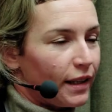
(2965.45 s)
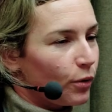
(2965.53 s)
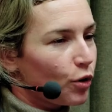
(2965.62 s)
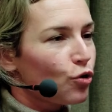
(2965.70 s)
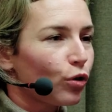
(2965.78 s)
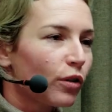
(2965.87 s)
They
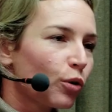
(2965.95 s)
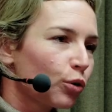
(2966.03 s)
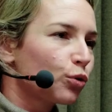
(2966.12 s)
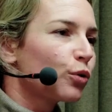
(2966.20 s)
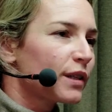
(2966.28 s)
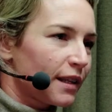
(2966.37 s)
were usually the
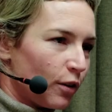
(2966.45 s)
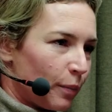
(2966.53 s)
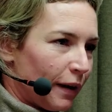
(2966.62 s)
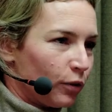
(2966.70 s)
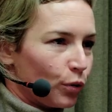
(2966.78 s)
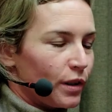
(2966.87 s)
good tourists and the
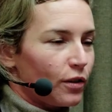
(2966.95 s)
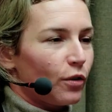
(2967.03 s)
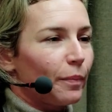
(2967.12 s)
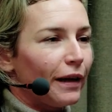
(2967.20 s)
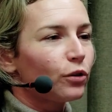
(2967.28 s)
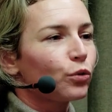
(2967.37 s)
bad tourists. So
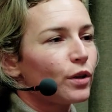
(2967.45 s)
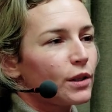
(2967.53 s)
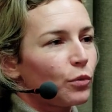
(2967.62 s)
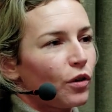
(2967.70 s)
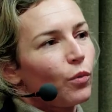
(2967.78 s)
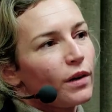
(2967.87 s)
the bad
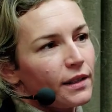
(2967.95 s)
tourists were the